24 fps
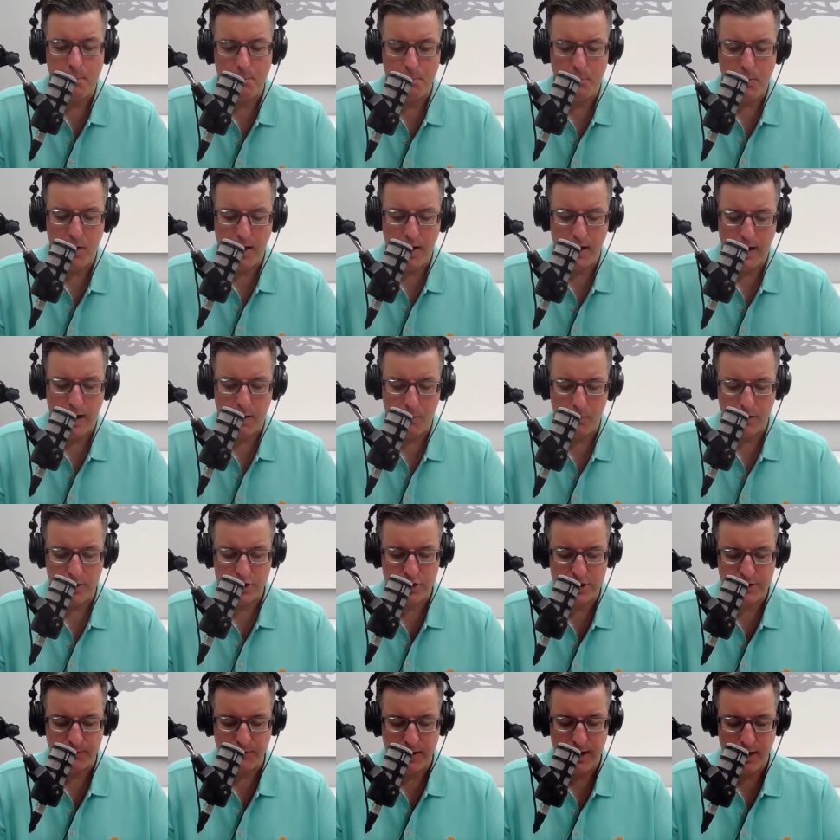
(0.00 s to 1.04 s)
But I want
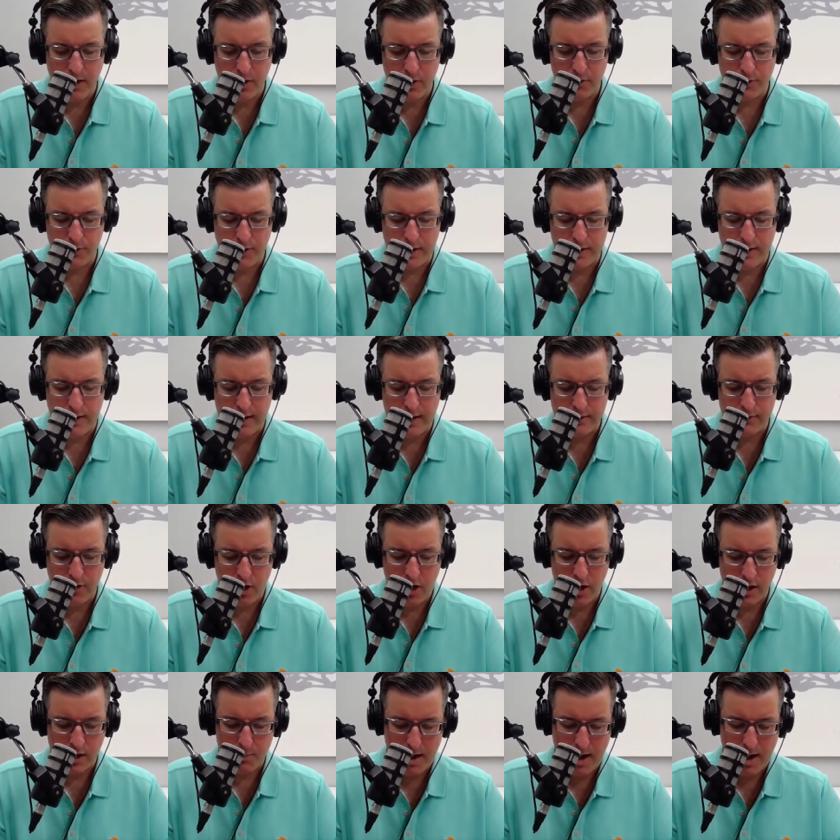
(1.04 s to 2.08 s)
to shift gears and, and
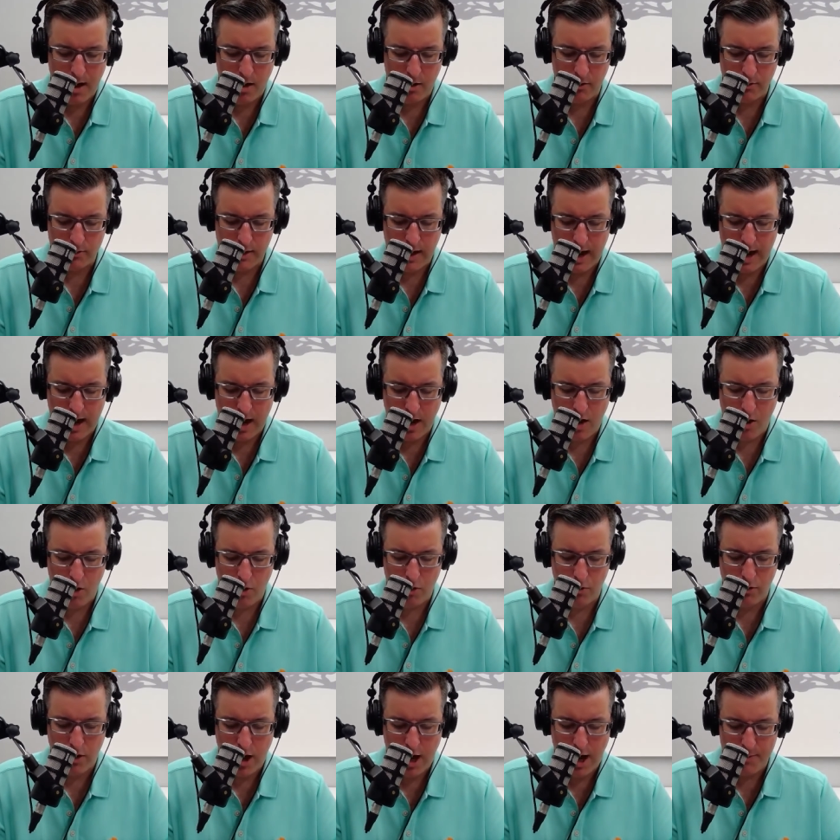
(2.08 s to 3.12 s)
talk about
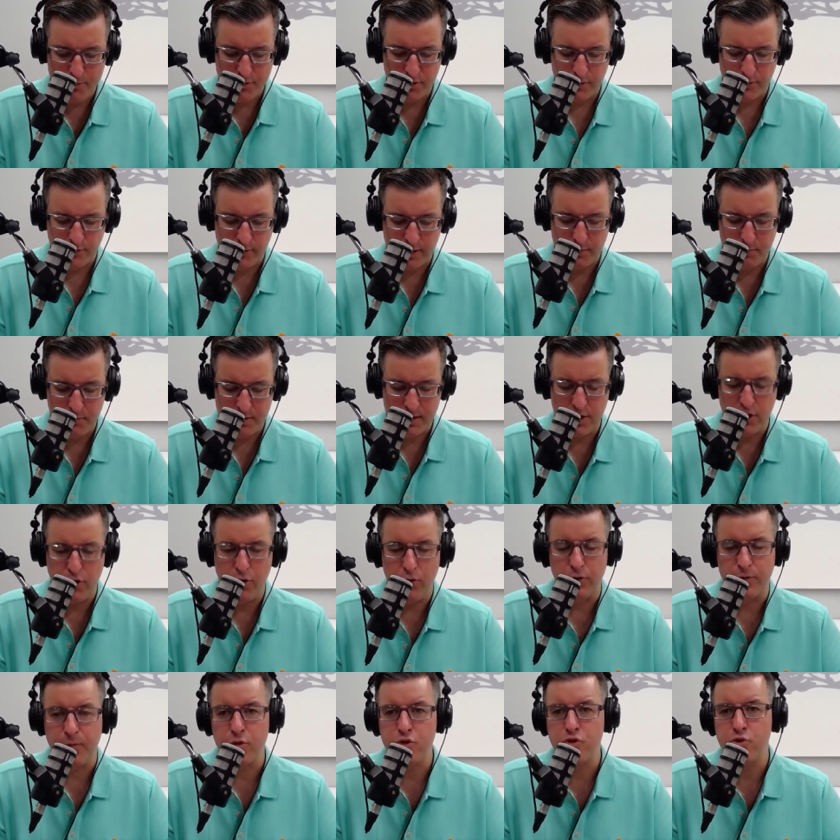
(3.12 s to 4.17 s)
how options can be
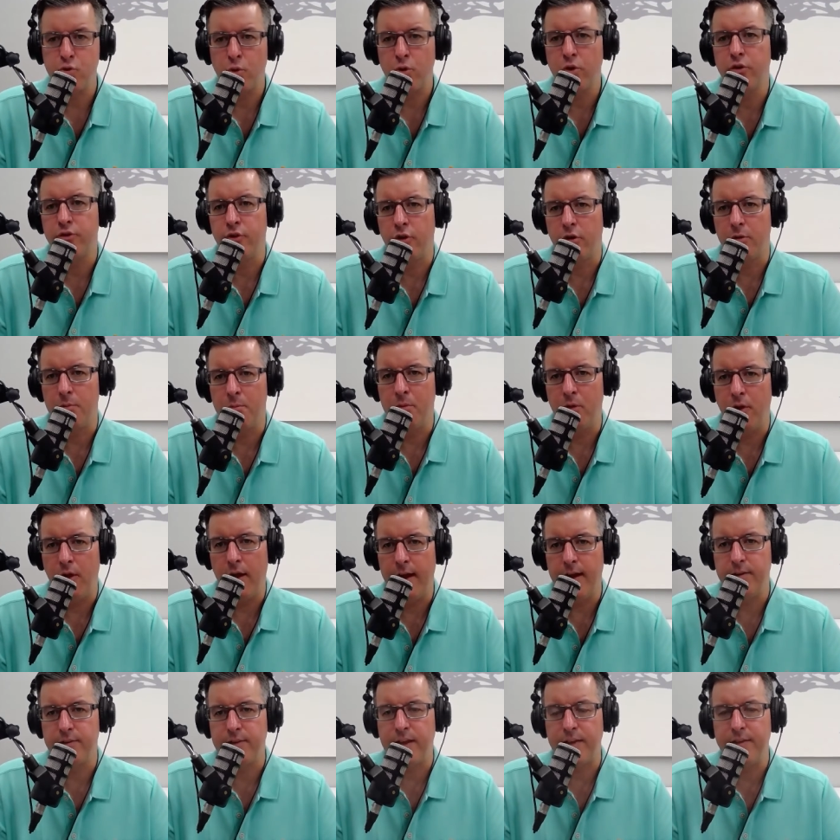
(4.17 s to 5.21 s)
used for shorter-term
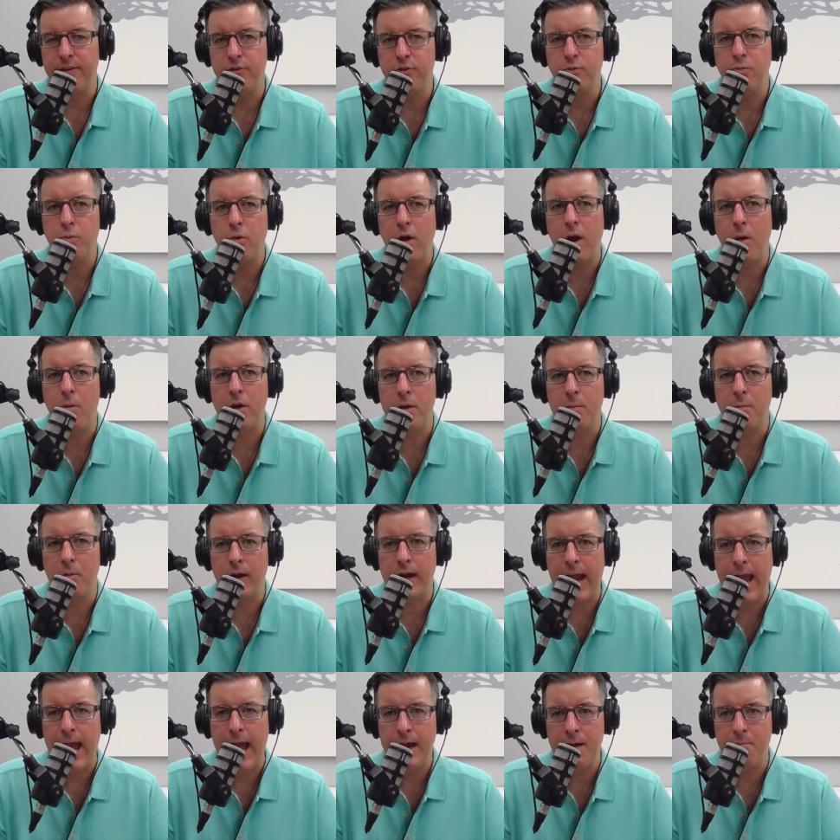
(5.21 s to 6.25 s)
plays, and this is where I want to
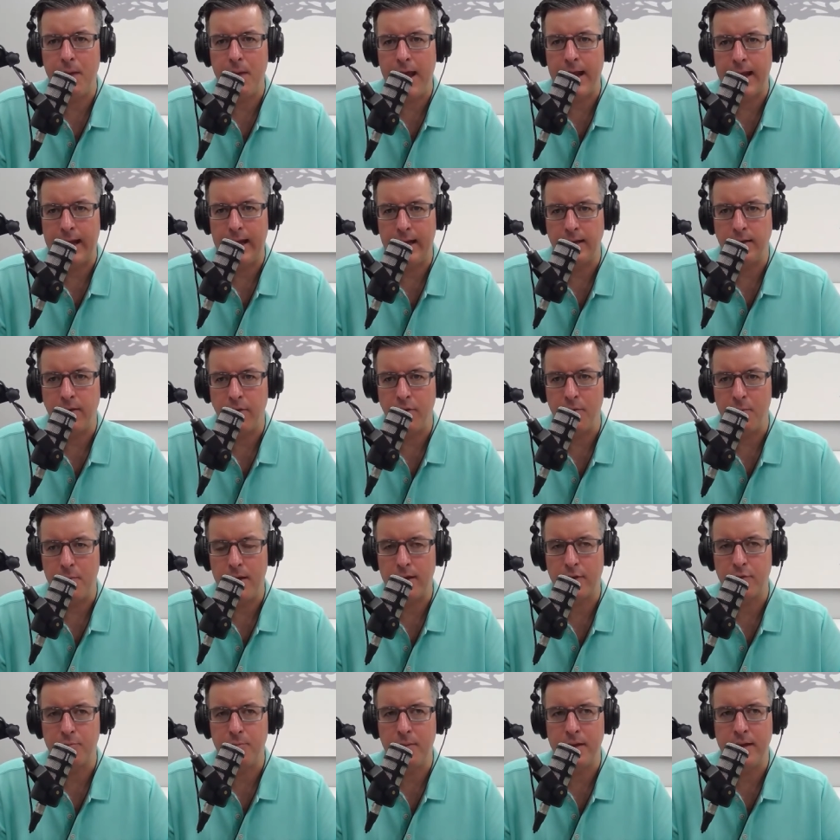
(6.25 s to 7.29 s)
bring Adam back into the
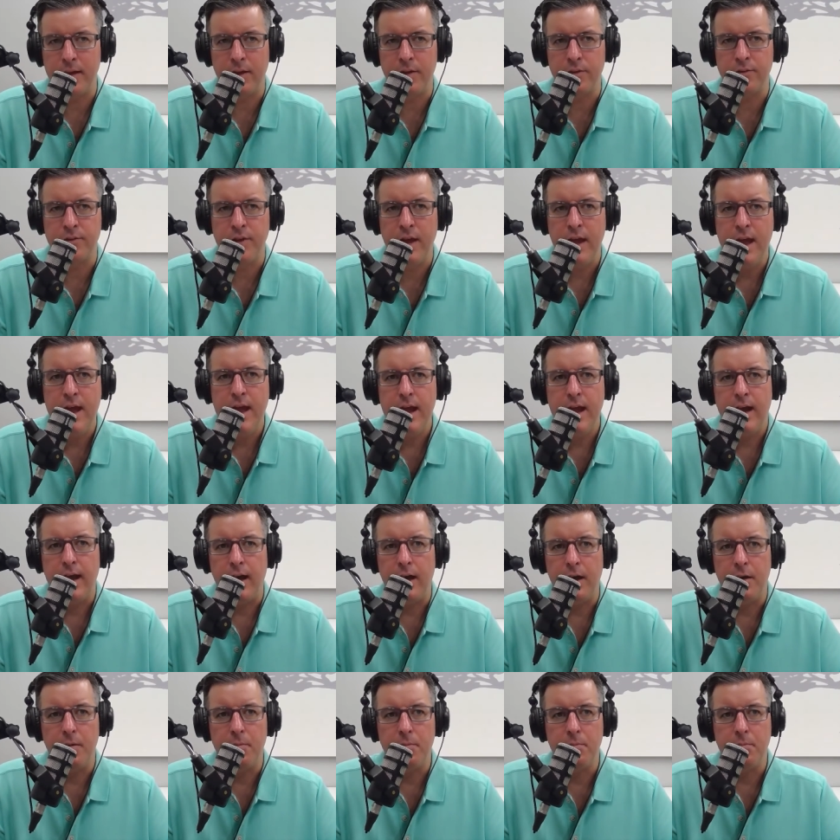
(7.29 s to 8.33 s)
mix because,
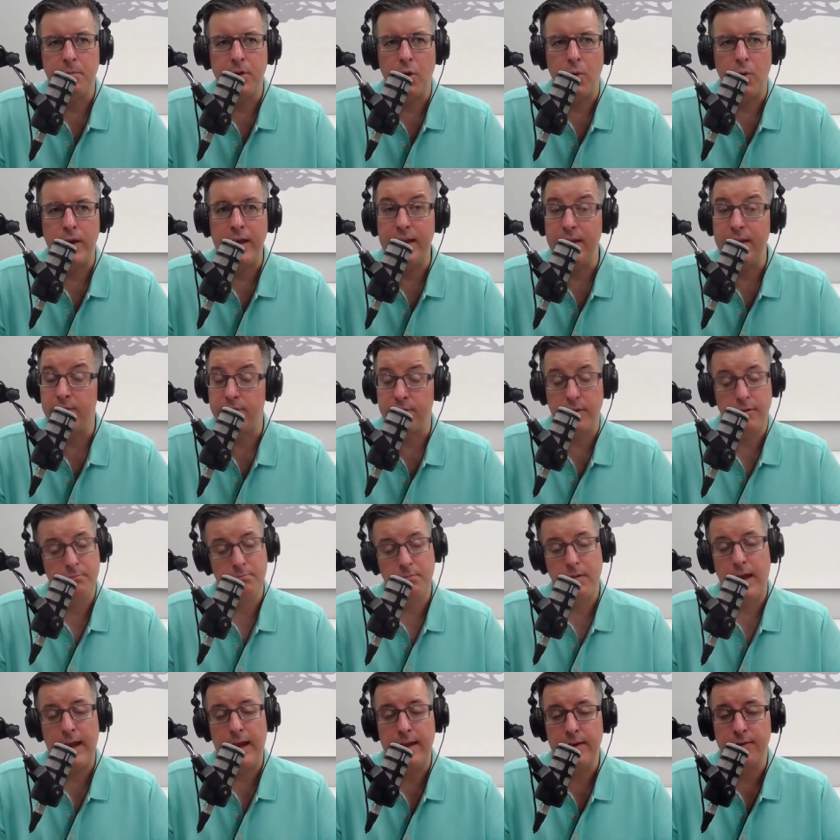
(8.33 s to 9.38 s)
um, you know, he is a
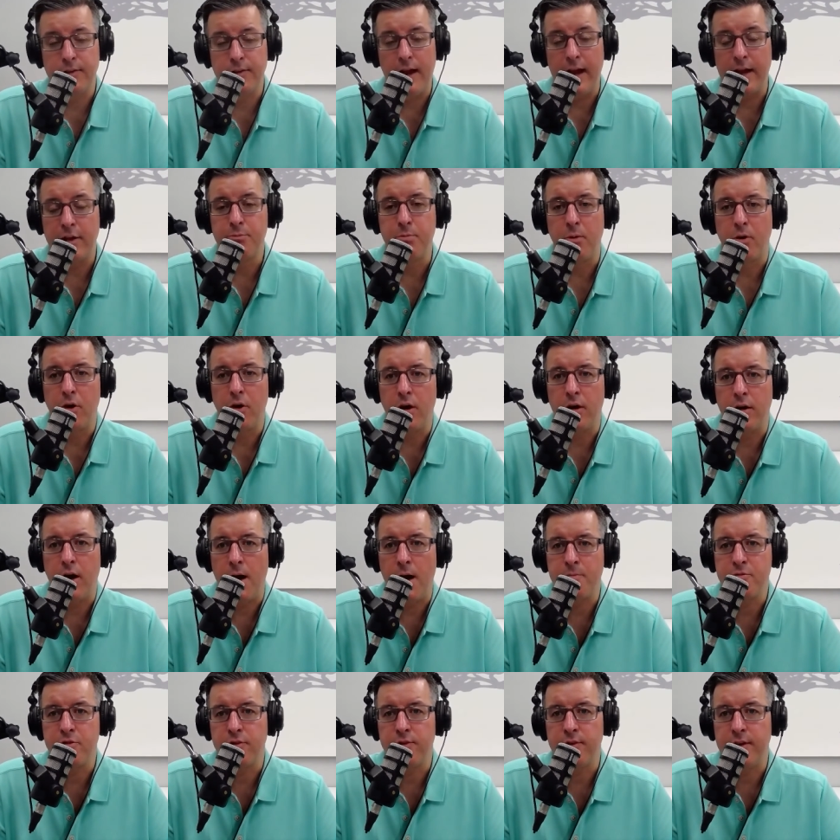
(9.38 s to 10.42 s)
he is an expert on
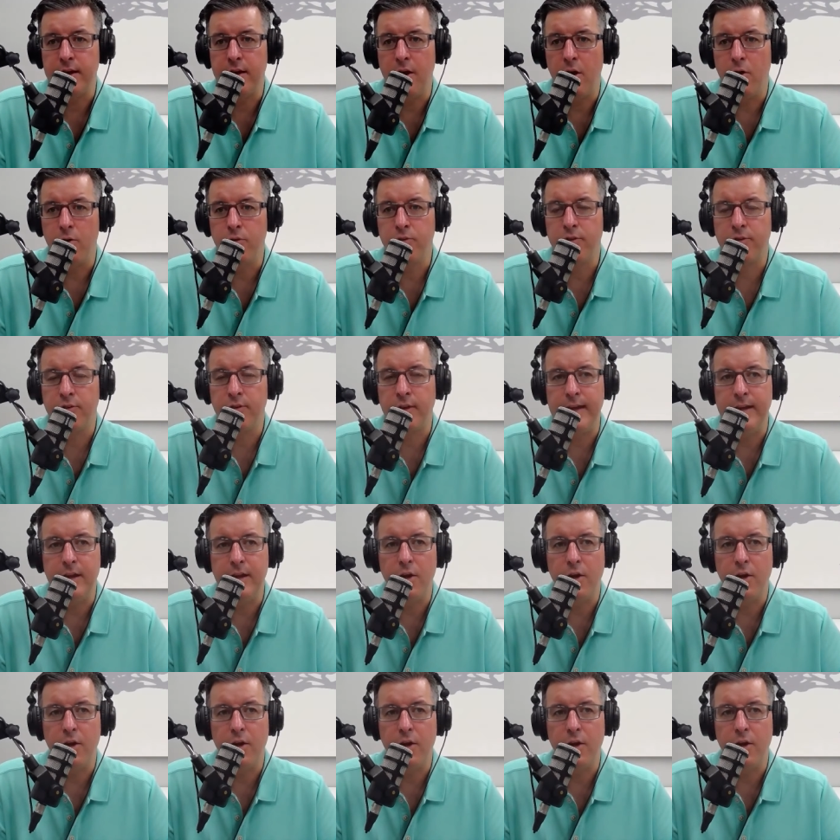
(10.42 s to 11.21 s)
options. He knows he